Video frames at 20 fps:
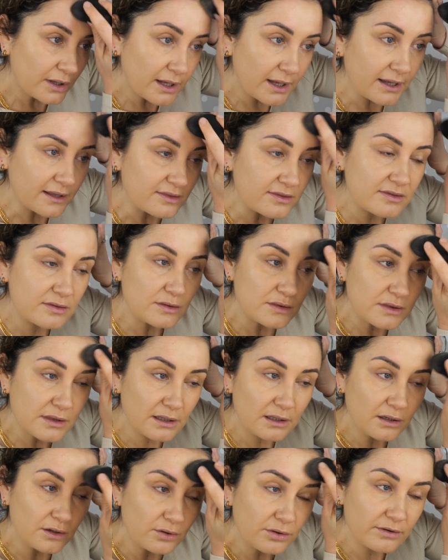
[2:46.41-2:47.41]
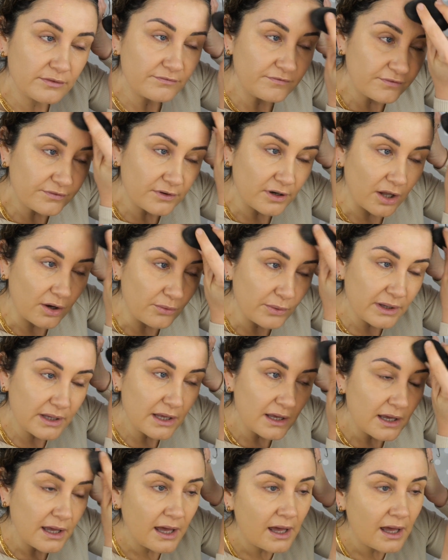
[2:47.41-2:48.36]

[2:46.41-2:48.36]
It's still looking glowy.